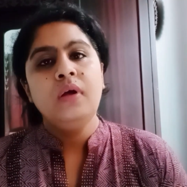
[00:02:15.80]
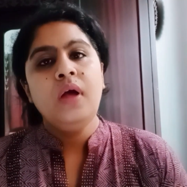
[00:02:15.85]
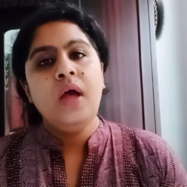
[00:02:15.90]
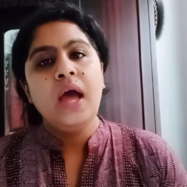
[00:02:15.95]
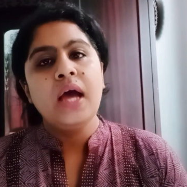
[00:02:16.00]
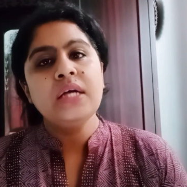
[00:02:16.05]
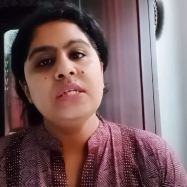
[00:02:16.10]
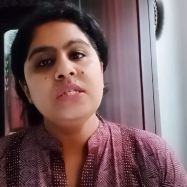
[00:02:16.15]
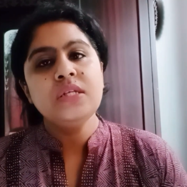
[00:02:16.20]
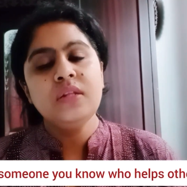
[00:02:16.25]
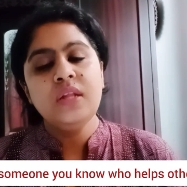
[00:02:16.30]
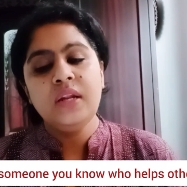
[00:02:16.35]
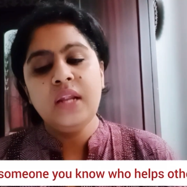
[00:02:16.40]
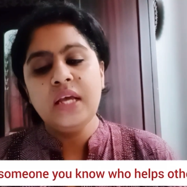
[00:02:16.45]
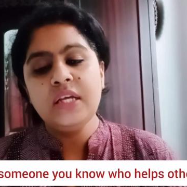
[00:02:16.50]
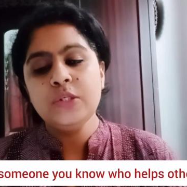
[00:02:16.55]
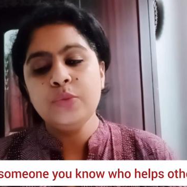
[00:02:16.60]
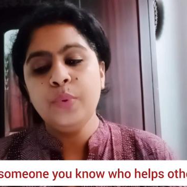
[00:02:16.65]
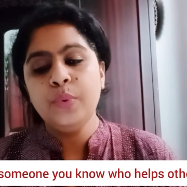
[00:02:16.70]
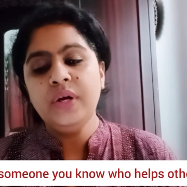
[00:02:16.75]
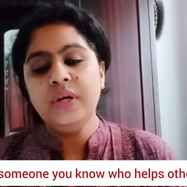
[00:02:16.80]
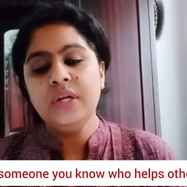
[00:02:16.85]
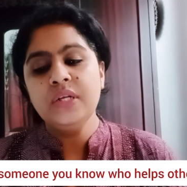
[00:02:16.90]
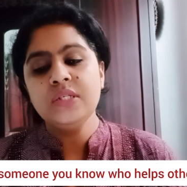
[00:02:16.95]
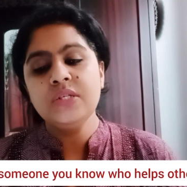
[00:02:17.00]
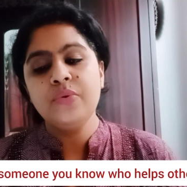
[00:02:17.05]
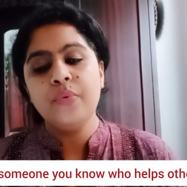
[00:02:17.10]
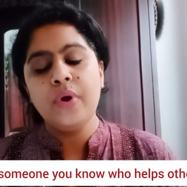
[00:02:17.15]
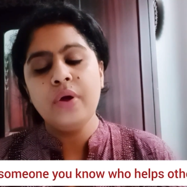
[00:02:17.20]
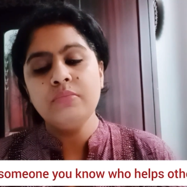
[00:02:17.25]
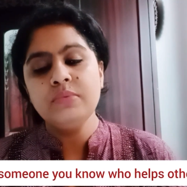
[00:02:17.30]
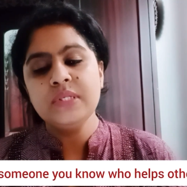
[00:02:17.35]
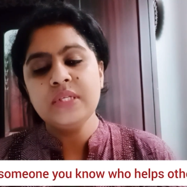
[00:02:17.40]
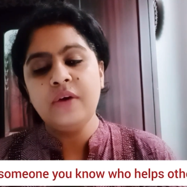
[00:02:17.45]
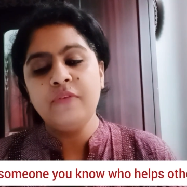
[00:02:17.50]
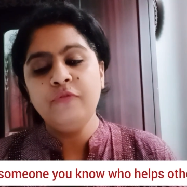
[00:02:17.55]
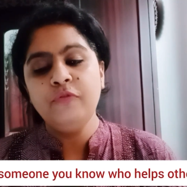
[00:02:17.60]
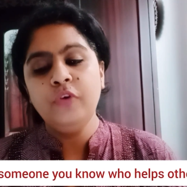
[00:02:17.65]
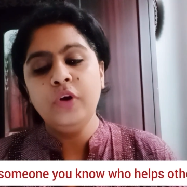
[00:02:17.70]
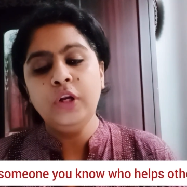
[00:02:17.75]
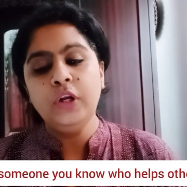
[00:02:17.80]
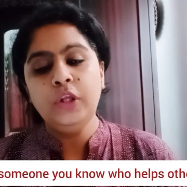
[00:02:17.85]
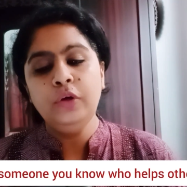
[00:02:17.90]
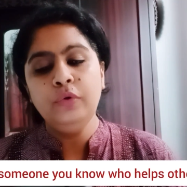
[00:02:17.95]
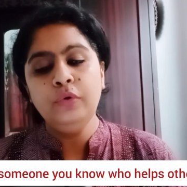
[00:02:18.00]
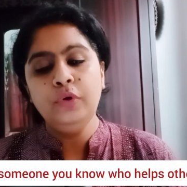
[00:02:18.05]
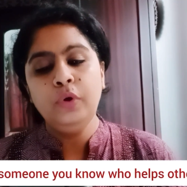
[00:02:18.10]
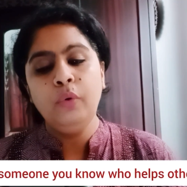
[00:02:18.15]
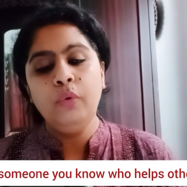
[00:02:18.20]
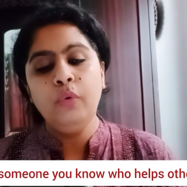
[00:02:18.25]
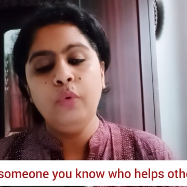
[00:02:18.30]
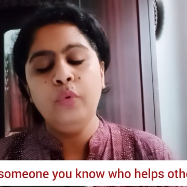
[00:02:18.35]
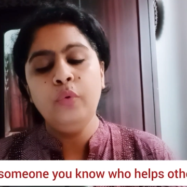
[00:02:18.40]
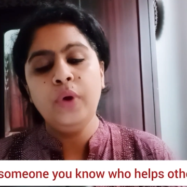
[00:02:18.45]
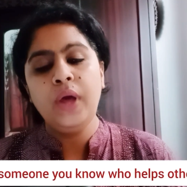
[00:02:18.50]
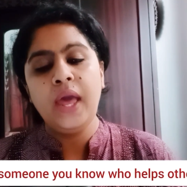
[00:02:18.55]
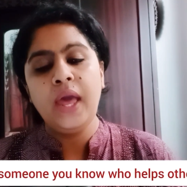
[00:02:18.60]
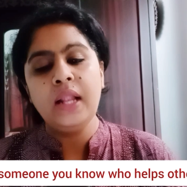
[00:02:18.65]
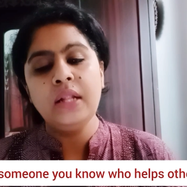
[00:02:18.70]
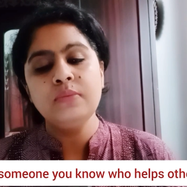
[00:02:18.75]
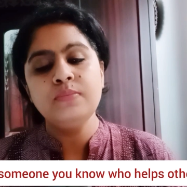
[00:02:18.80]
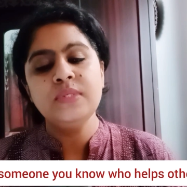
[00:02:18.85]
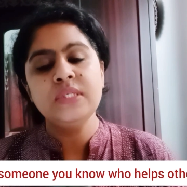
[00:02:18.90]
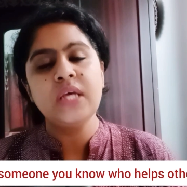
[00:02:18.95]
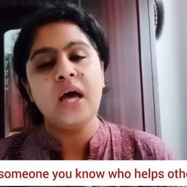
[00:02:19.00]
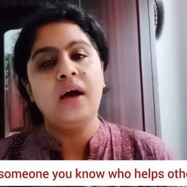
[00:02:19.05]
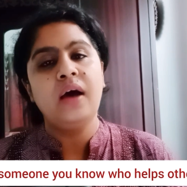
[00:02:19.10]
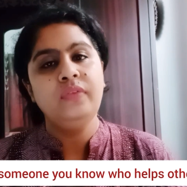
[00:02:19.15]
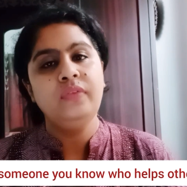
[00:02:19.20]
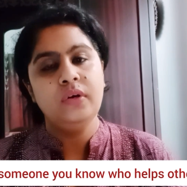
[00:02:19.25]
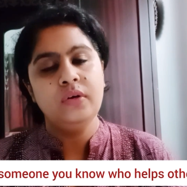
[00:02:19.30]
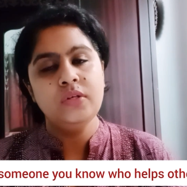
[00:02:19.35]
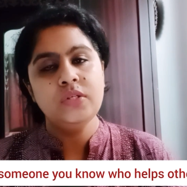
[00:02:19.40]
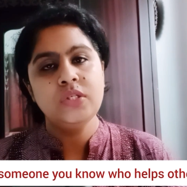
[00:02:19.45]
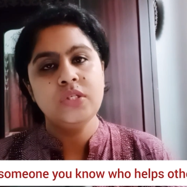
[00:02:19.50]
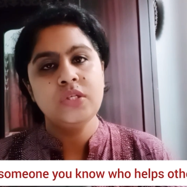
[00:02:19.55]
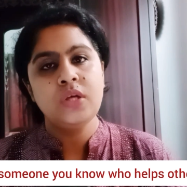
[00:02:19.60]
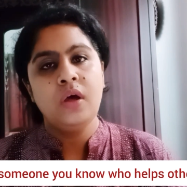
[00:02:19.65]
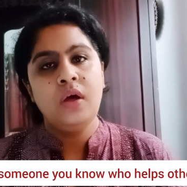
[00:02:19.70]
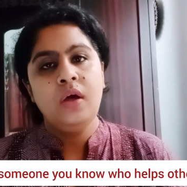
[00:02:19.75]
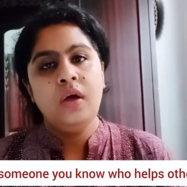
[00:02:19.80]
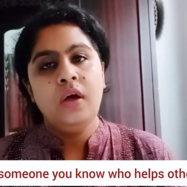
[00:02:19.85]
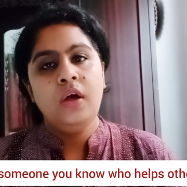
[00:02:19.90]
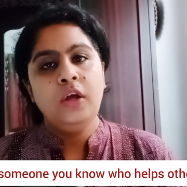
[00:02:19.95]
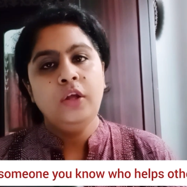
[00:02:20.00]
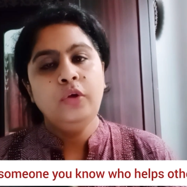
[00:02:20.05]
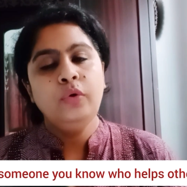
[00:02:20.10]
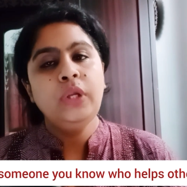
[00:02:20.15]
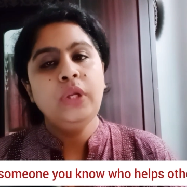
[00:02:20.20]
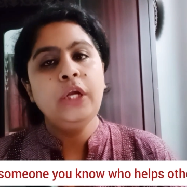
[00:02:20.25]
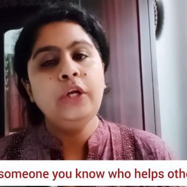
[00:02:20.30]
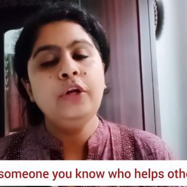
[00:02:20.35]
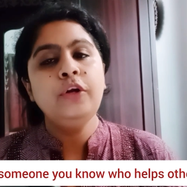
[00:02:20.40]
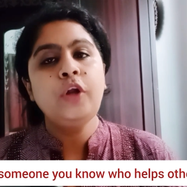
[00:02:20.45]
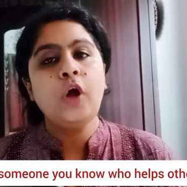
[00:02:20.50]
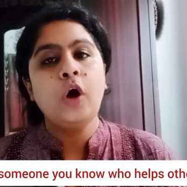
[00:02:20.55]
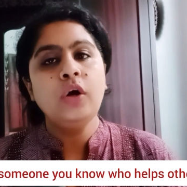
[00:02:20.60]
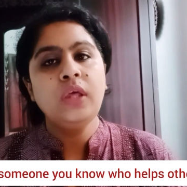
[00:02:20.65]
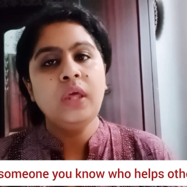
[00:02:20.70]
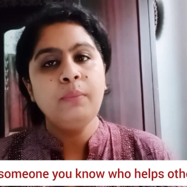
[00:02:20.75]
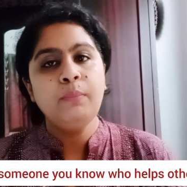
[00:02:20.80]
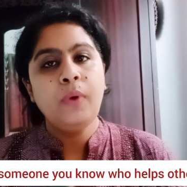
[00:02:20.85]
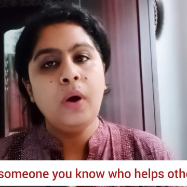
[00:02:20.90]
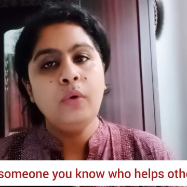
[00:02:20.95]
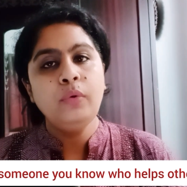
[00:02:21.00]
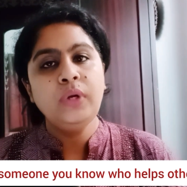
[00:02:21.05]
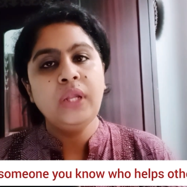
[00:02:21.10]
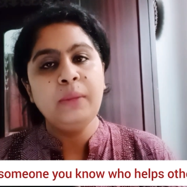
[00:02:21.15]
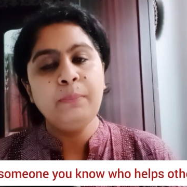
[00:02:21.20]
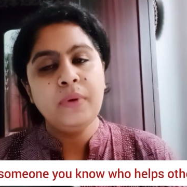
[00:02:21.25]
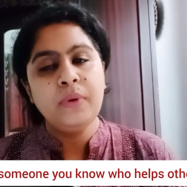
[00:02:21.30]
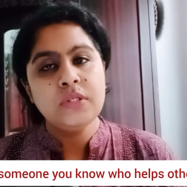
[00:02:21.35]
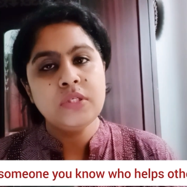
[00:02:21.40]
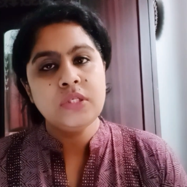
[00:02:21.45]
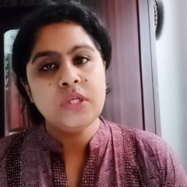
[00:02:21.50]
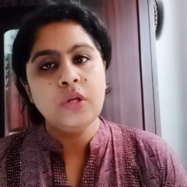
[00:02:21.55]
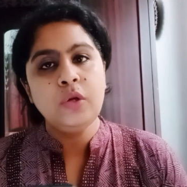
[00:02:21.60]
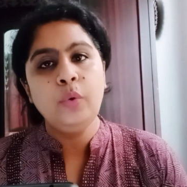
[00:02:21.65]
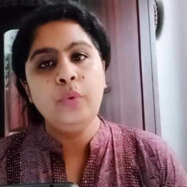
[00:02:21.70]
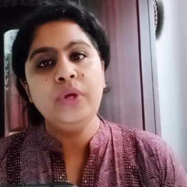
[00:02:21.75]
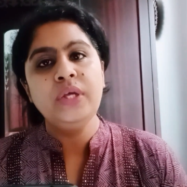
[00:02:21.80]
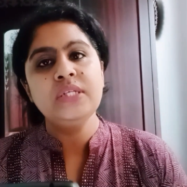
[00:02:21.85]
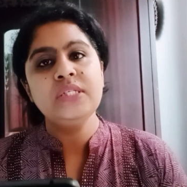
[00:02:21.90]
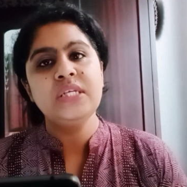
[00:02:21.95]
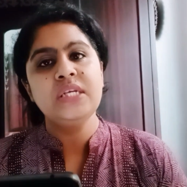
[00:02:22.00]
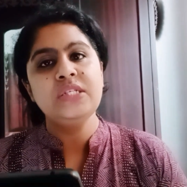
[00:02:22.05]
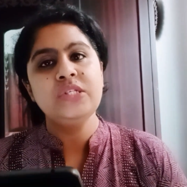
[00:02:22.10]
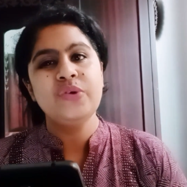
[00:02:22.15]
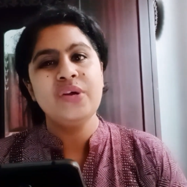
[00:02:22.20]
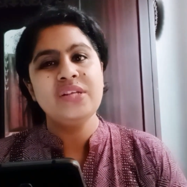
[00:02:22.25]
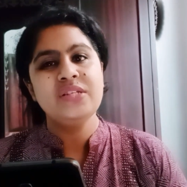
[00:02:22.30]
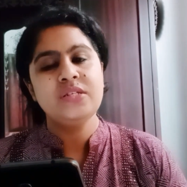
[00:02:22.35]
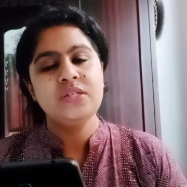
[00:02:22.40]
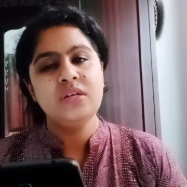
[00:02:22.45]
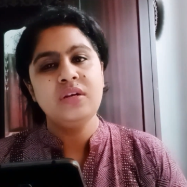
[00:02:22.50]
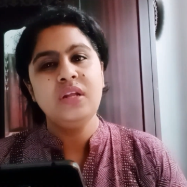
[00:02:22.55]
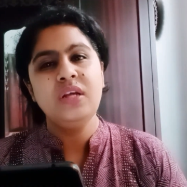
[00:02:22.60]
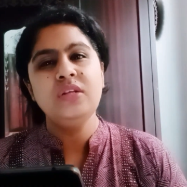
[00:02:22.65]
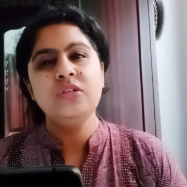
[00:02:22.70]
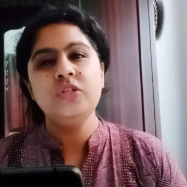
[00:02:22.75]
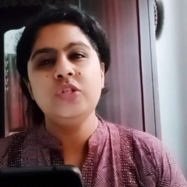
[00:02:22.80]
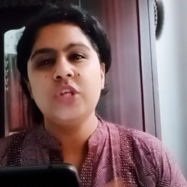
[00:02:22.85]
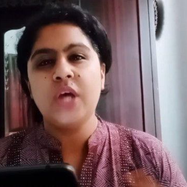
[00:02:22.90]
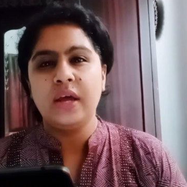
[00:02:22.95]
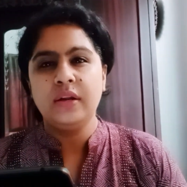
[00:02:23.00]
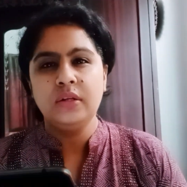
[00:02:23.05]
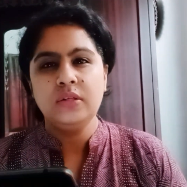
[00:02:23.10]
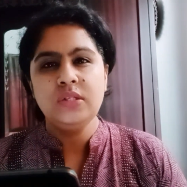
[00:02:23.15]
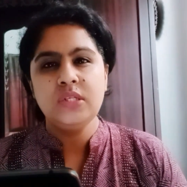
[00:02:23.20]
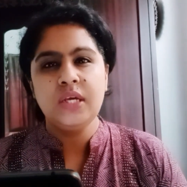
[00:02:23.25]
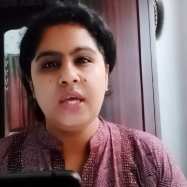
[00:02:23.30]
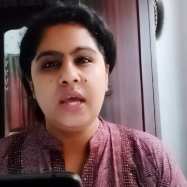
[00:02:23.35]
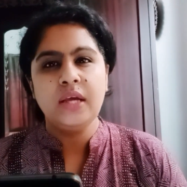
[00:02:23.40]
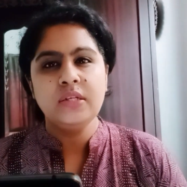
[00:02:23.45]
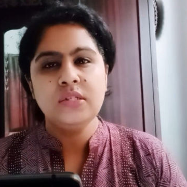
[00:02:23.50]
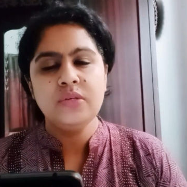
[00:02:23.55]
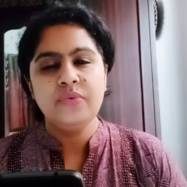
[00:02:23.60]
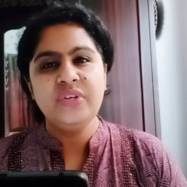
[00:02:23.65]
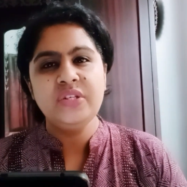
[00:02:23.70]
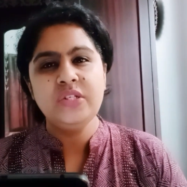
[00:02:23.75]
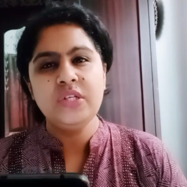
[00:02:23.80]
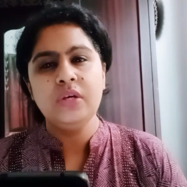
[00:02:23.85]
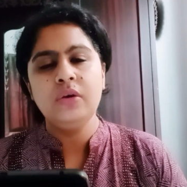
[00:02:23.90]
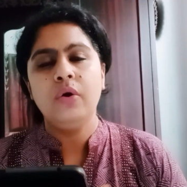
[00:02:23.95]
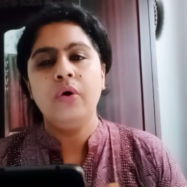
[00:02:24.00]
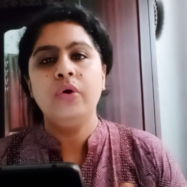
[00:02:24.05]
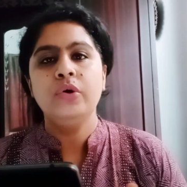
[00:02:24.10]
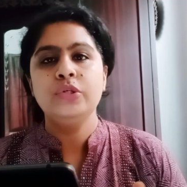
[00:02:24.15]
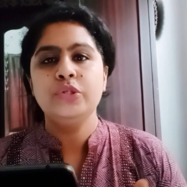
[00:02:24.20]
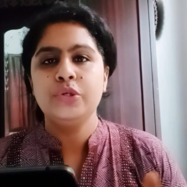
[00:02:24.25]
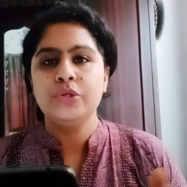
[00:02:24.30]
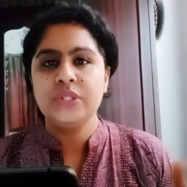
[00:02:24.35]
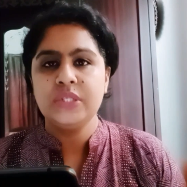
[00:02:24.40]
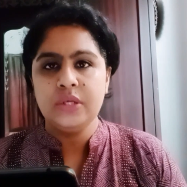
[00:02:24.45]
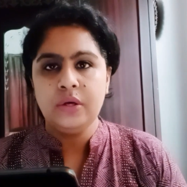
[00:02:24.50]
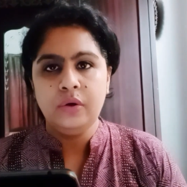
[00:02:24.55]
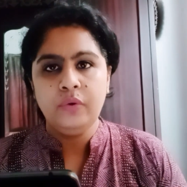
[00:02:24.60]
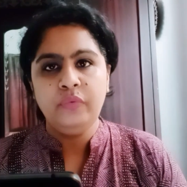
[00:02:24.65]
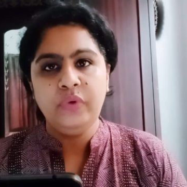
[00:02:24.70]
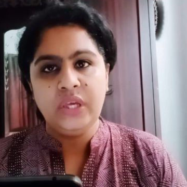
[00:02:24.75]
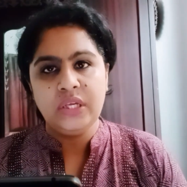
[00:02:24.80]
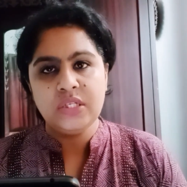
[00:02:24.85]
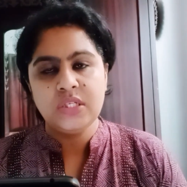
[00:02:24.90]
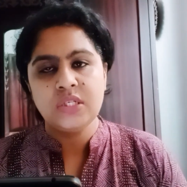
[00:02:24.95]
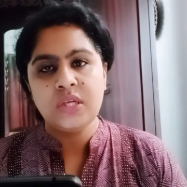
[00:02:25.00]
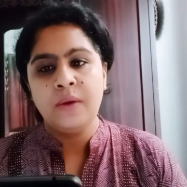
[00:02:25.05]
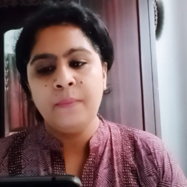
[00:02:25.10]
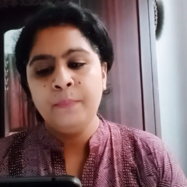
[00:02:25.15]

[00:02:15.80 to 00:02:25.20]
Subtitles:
And to the next one, describe someone you know who helps others. You need to talk about a person who is interested in charity activity or to service.